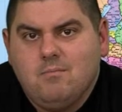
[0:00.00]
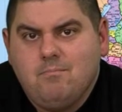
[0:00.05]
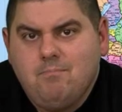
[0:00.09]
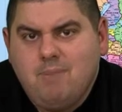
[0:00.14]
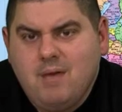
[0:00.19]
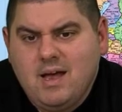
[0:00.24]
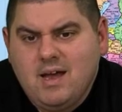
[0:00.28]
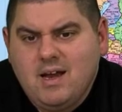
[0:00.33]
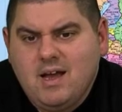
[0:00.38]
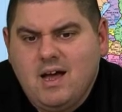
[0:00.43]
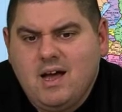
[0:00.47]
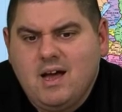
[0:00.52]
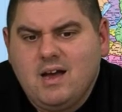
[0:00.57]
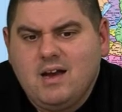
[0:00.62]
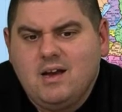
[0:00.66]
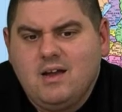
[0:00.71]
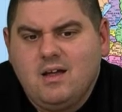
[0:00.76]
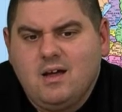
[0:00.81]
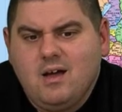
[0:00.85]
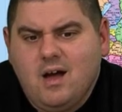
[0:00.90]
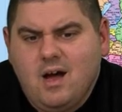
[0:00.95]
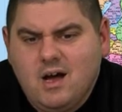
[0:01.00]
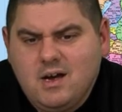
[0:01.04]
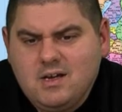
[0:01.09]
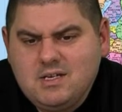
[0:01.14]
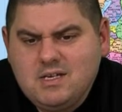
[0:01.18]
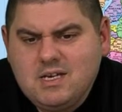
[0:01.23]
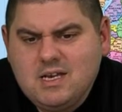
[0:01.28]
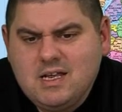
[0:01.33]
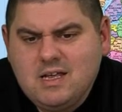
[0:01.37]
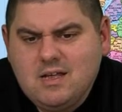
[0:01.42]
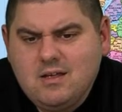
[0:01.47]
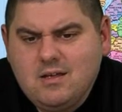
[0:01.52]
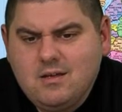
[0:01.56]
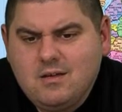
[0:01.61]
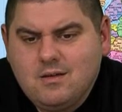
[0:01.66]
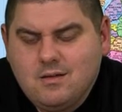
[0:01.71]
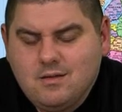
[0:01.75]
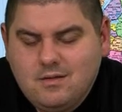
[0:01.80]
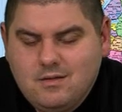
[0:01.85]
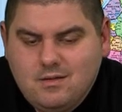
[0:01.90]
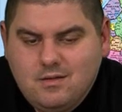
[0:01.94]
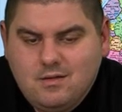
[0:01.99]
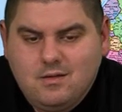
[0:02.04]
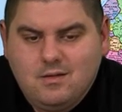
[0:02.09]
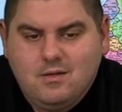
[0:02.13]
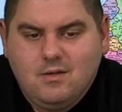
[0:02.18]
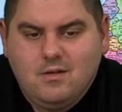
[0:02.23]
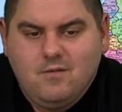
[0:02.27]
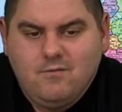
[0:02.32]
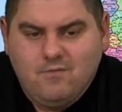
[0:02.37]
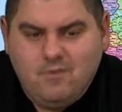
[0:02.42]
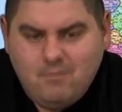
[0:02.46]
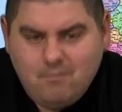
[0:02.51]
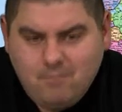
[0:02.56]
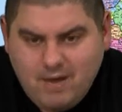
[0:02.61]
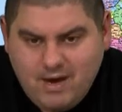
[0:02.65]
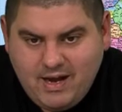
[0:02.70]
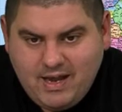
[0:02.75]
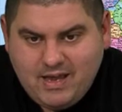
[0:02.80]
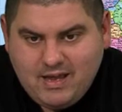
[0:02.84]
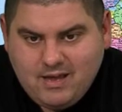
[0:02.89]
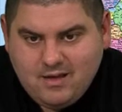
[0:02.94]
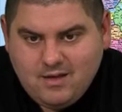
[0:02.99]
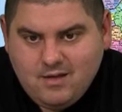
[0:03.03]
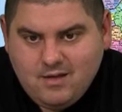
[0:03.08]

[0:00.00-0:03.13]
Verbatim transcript: bent on hunting for money.